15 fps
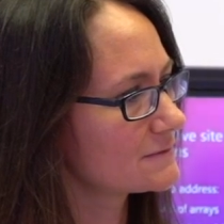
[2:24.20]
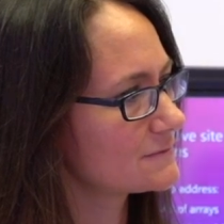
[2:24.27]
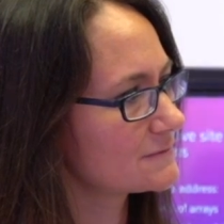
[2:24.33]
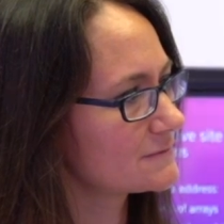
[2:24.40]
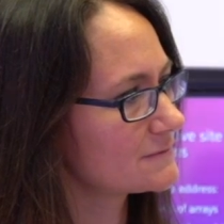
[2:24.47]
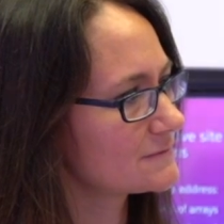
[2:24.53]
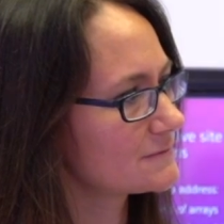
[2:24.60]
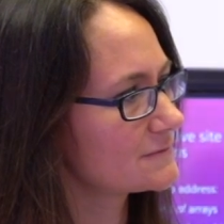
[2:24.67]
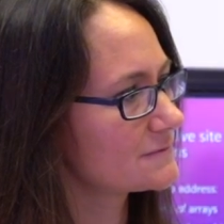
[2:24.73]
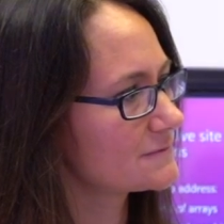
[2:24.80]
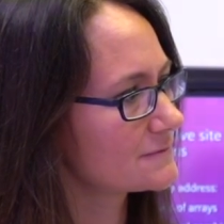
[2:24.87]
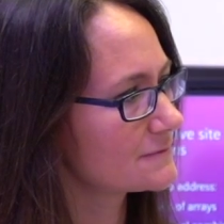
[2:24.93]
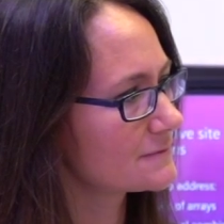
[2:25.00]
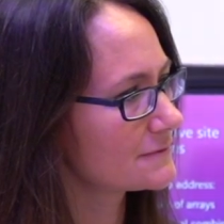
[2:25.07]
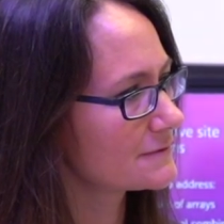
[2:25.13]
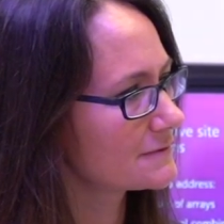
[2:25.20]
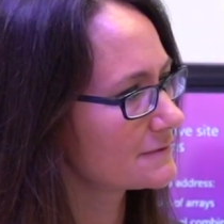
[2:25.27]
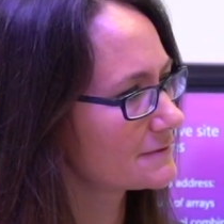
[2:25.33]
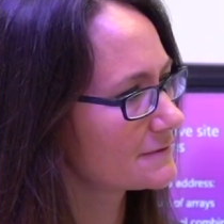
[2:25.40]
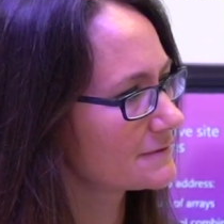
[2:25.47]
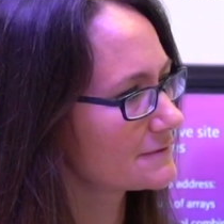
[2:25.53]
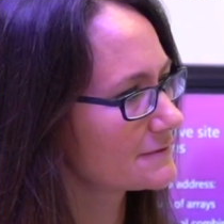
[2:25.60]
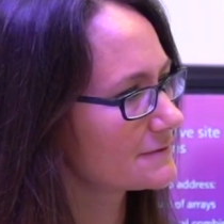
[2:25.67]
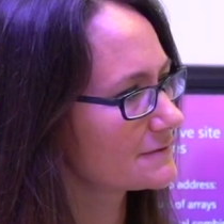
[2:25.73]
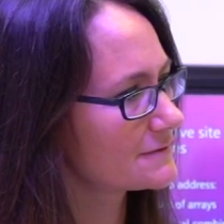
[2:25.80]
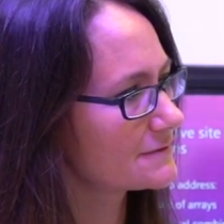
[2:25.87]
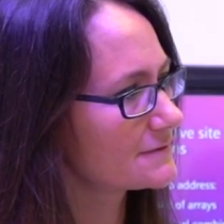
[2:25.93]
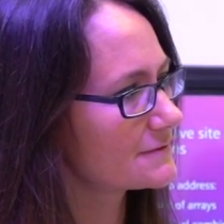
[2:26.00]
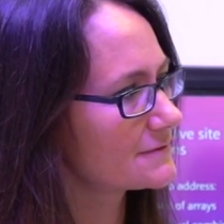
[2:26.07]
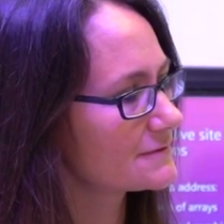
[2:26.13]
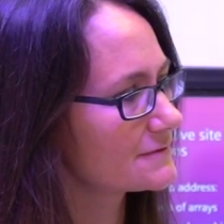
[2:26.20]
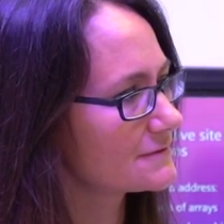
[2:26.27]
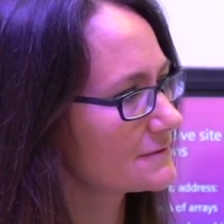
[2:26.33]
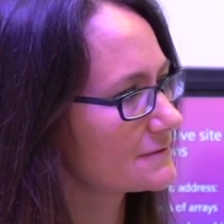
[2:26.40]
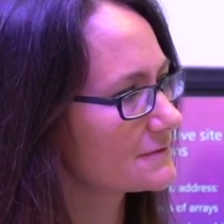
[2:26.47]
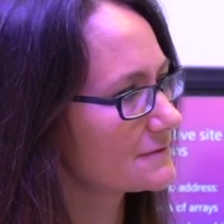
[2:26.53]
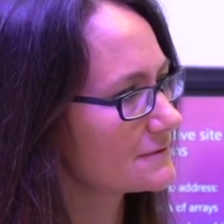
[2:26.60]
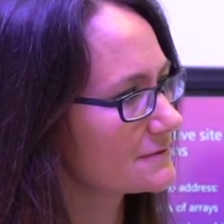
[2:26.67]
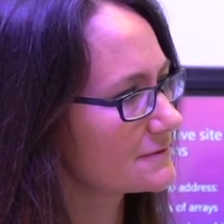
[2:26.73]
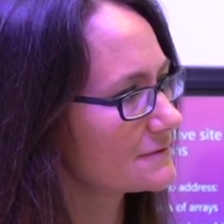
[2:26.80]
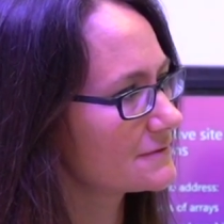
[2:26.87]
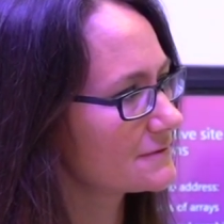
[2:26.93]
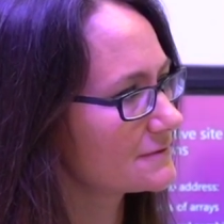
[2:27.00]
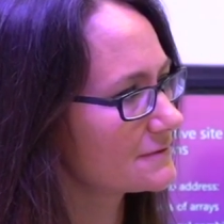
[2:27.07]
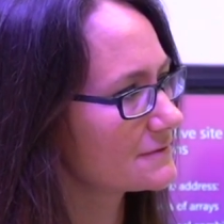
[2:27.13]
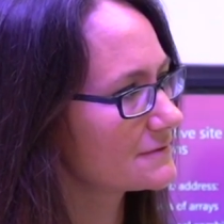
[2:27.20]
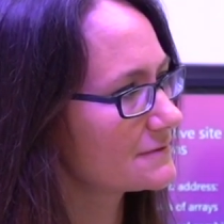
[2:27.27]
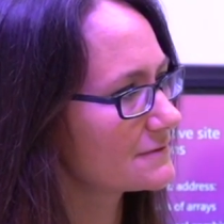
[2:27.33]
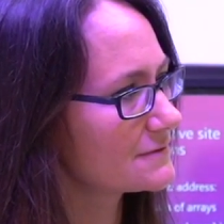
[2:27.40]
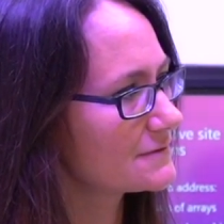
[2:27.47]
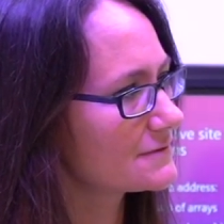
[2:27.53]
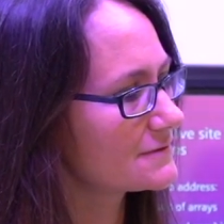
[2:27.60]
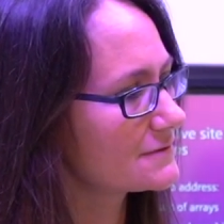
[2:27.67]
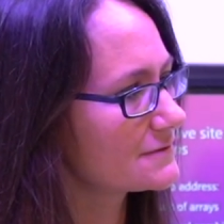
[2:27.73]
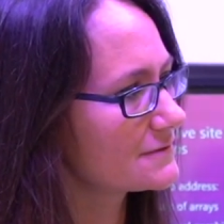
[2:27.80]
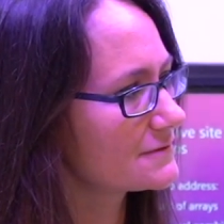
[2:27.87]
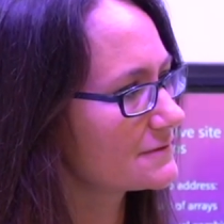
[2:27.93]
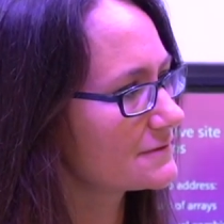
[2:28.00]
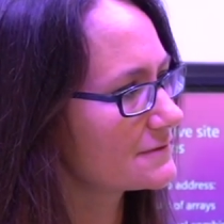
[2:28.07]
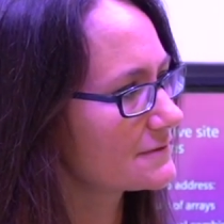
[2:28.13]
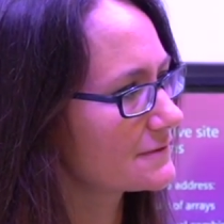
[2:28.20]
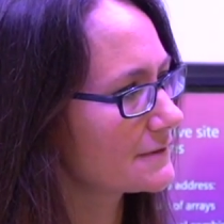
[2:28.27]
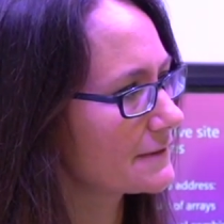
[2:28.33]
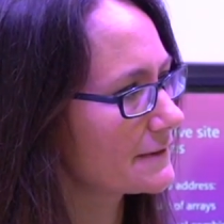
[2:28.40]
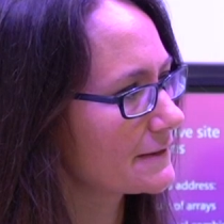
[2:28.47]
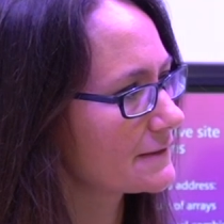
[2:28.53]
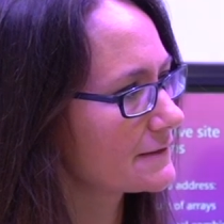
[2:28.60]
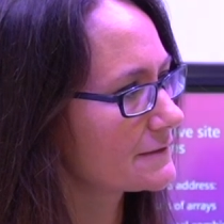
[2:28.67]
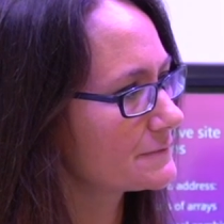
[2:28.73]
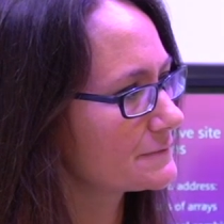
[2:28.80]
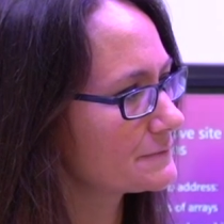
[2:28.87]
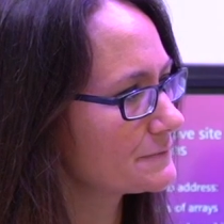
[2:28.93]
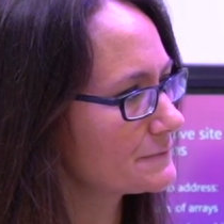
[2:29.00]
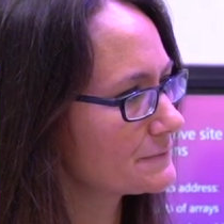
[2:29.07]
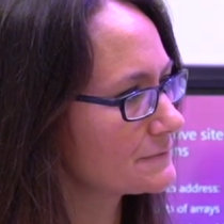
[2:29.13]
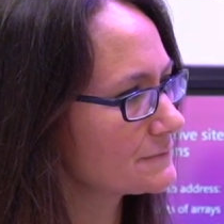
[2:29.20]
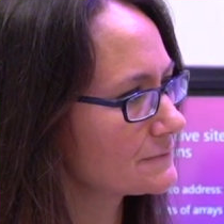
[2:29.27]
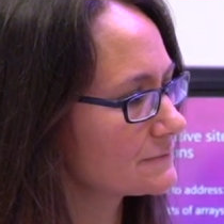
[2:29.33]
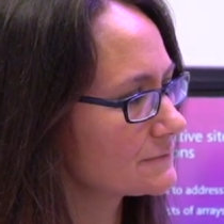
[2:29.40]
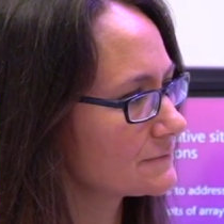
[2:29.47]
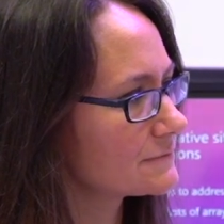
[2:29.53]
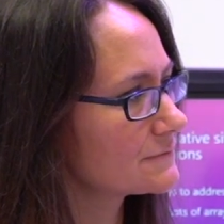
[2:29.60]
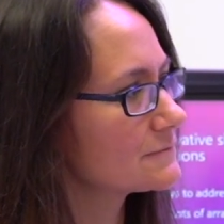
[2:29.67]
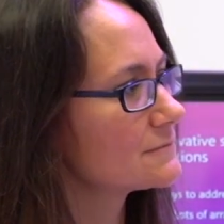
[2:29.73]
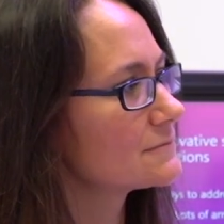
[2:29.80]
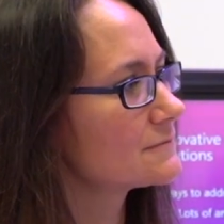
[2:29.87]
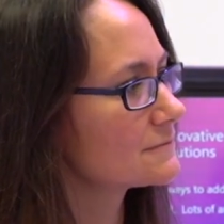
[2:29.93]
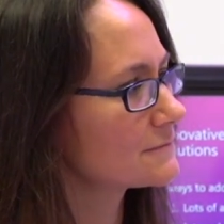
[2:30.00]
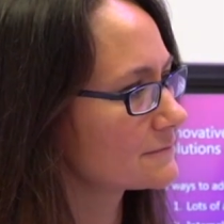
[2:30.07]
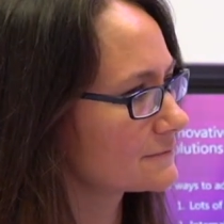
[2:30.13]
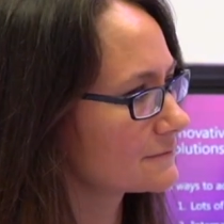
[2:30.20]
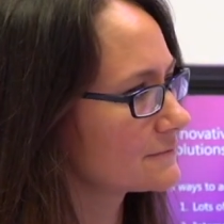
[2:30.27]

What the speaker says: This person isn't speaking.